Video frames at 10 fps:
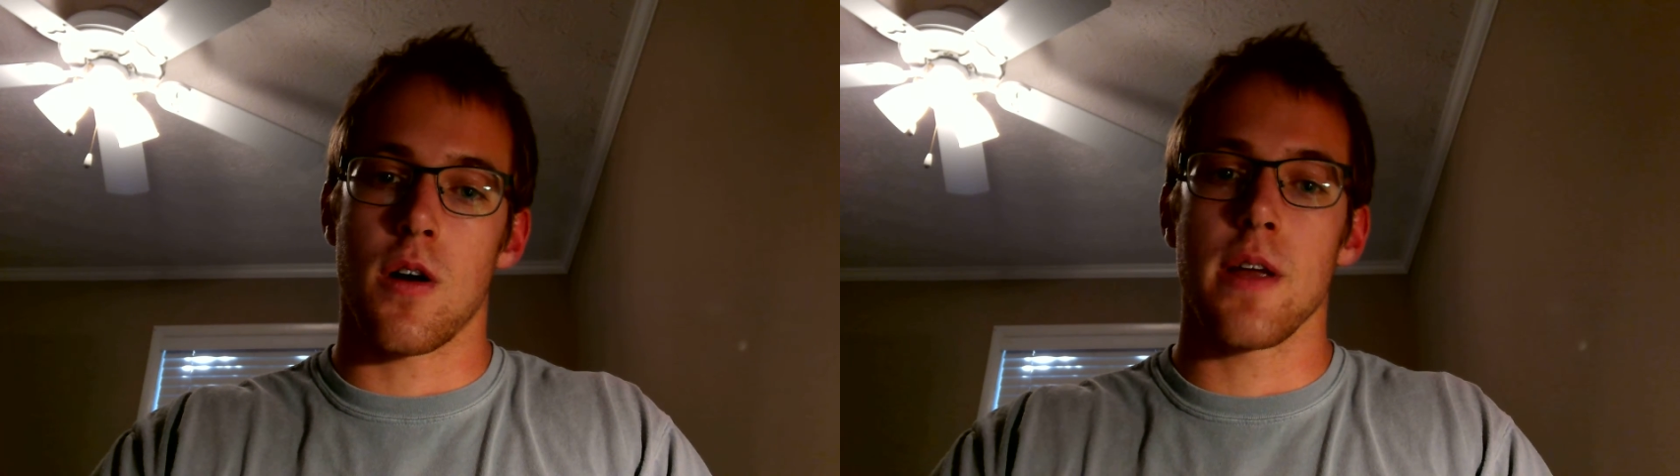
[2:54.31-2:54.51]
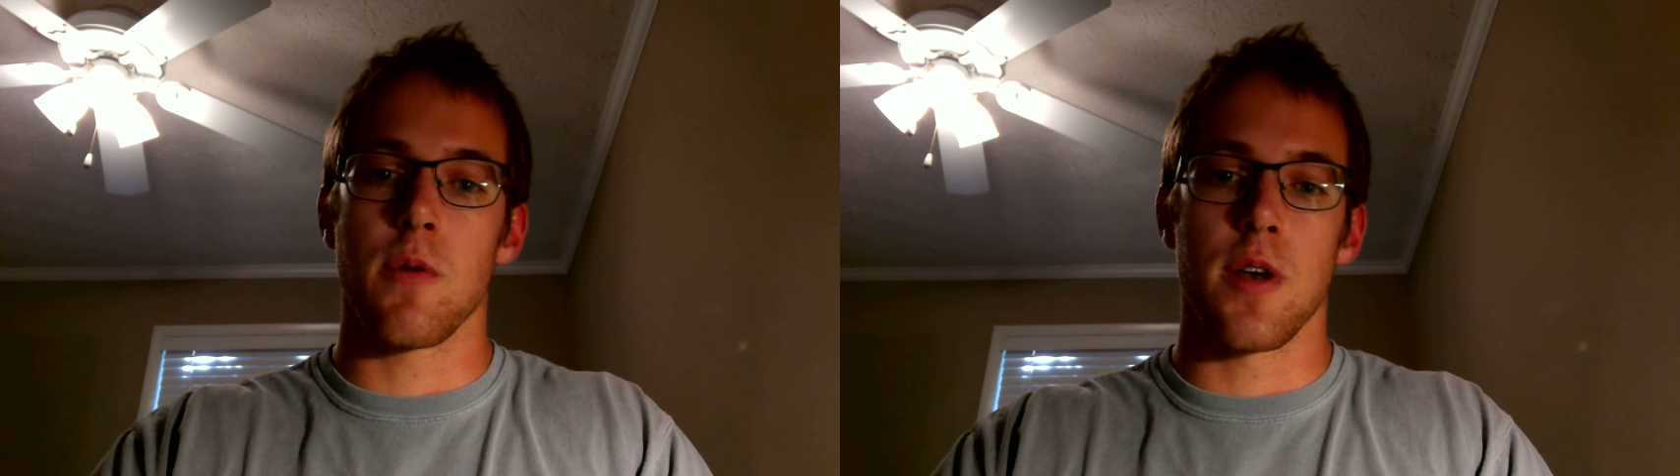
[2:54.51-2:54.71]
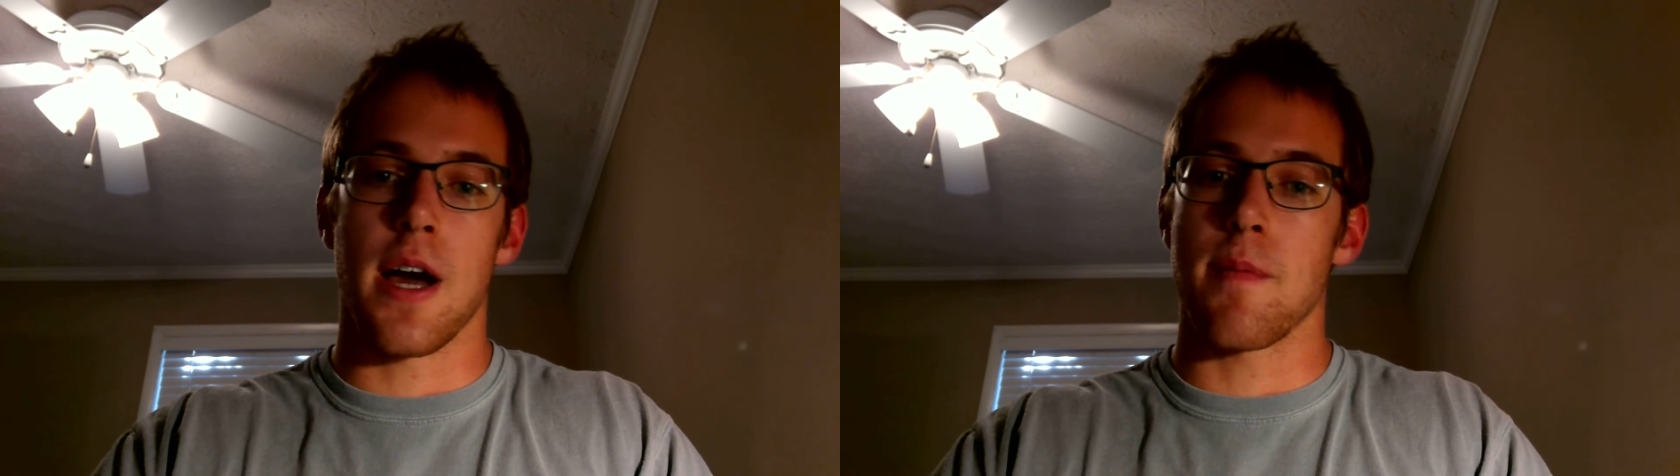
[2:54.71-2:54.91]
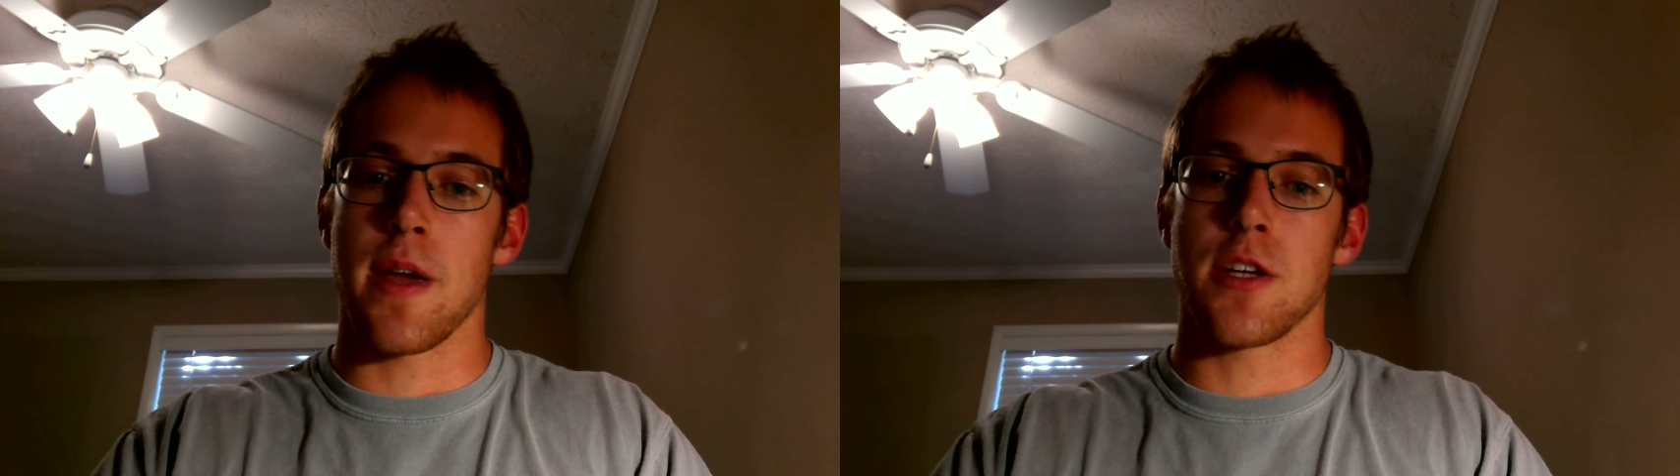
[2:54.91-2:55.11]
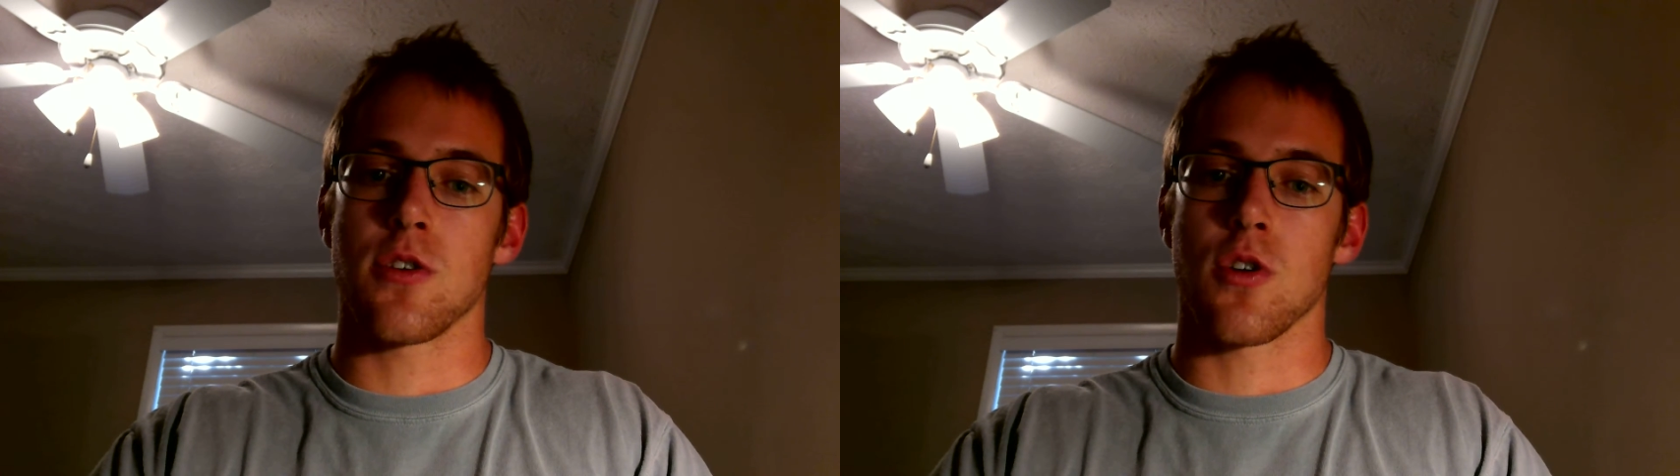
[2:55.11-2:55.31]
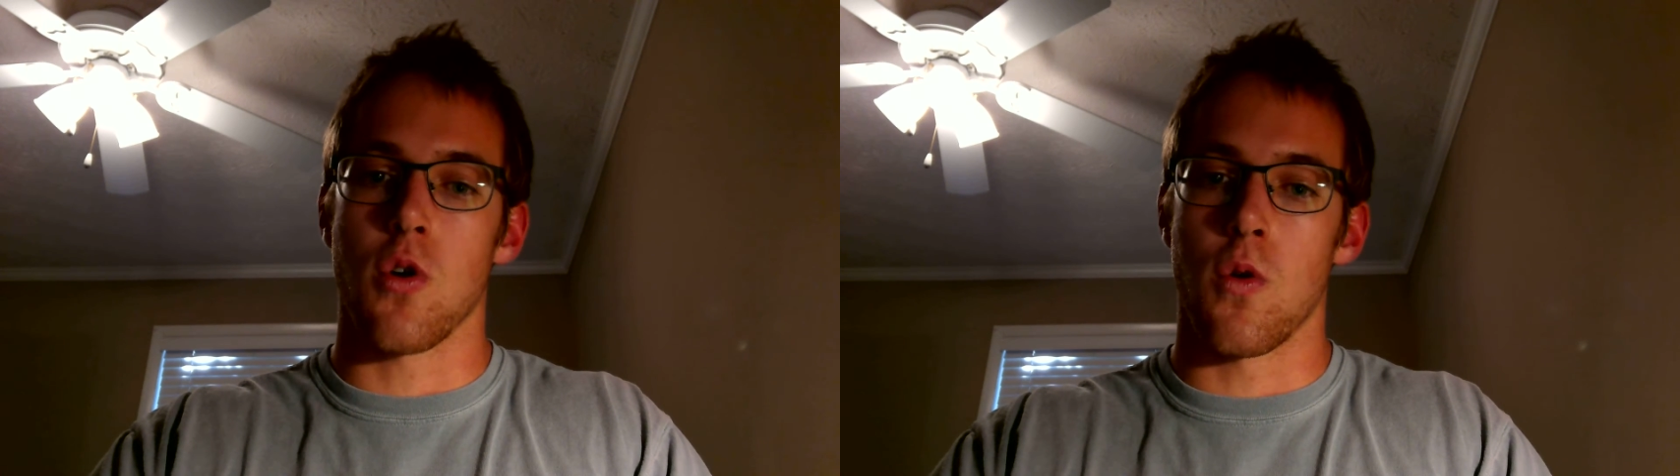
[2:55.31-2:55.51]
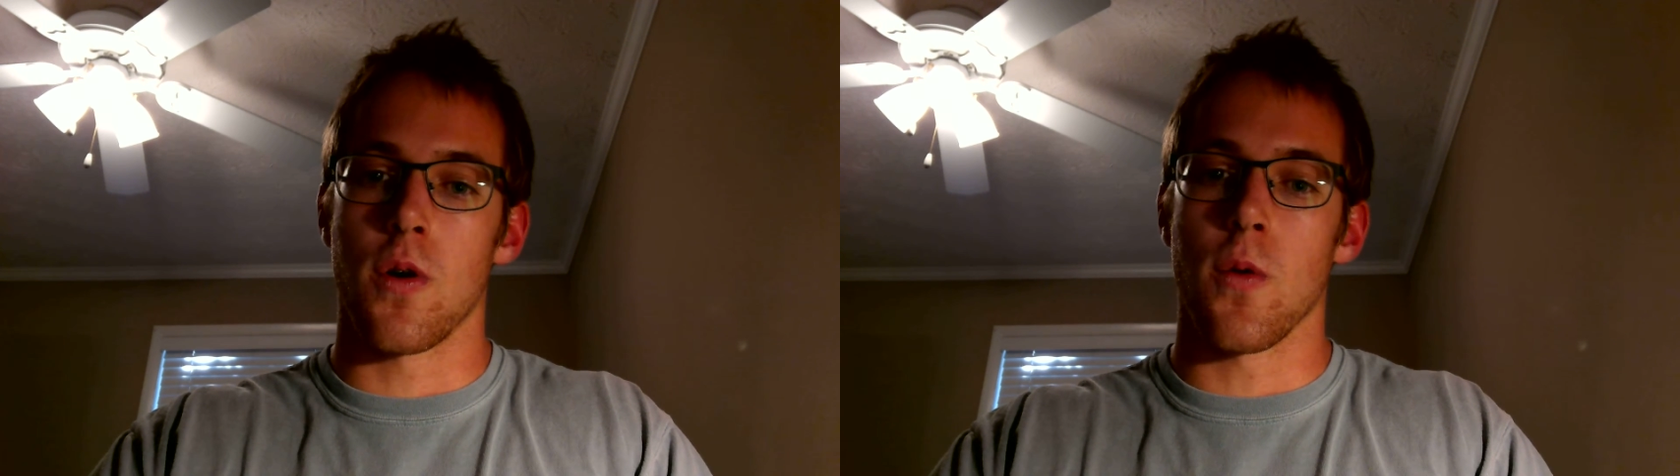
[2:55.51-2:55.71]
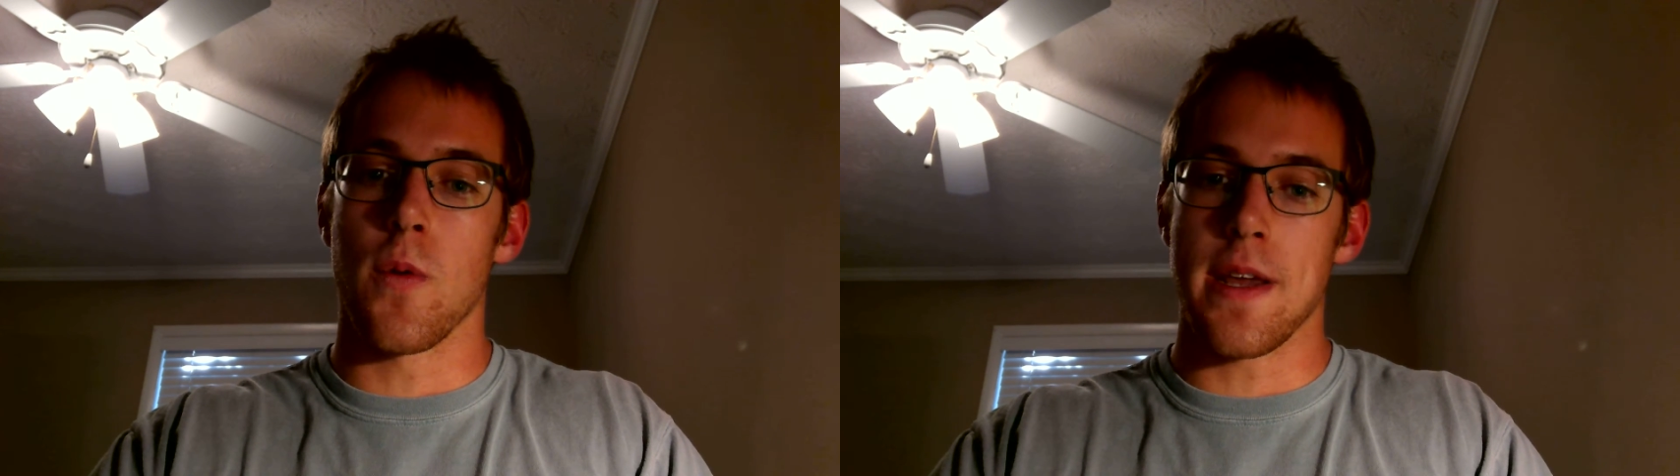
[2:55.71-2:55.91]
It will not make your
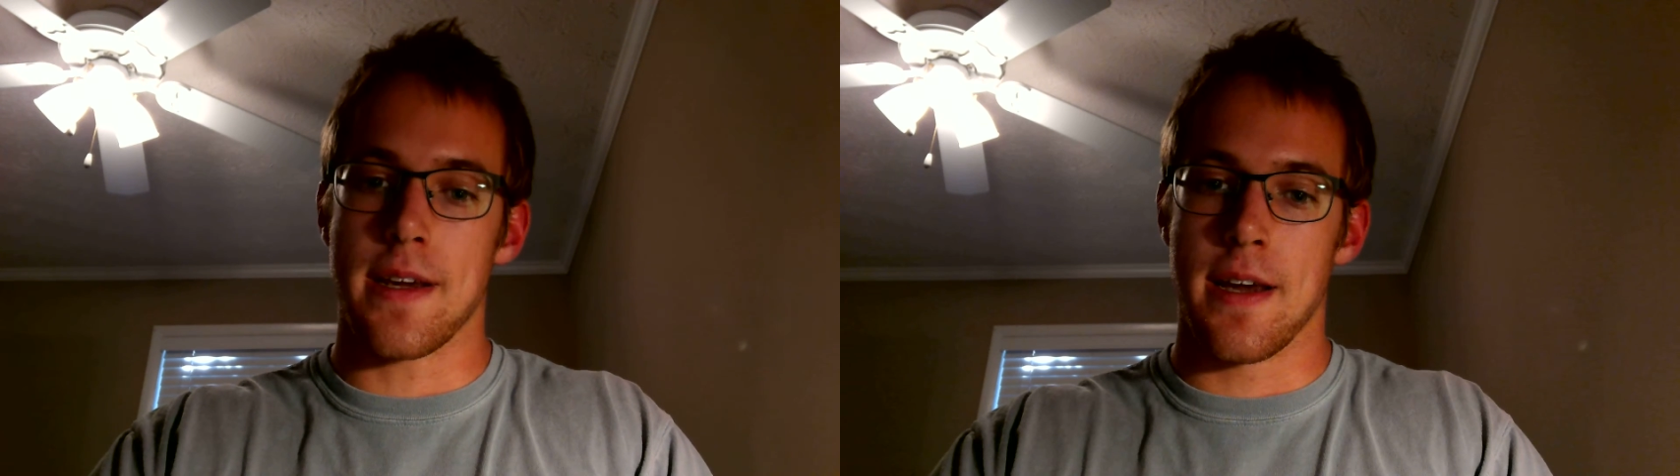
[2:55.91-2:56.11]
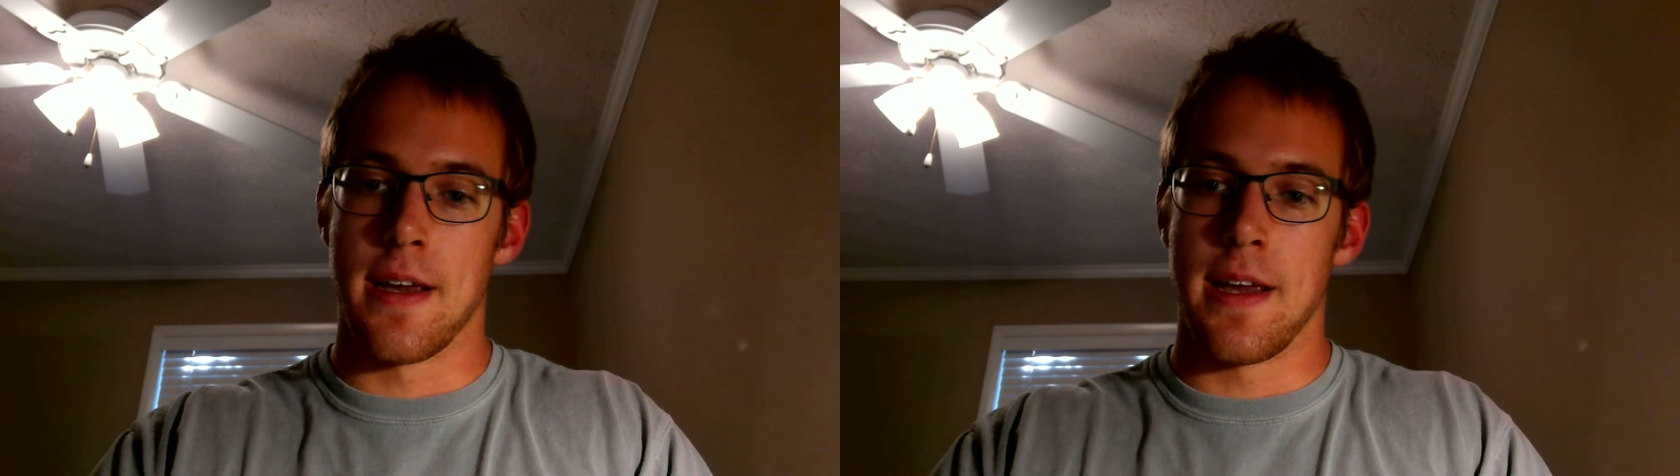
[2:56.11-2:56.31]
core weak.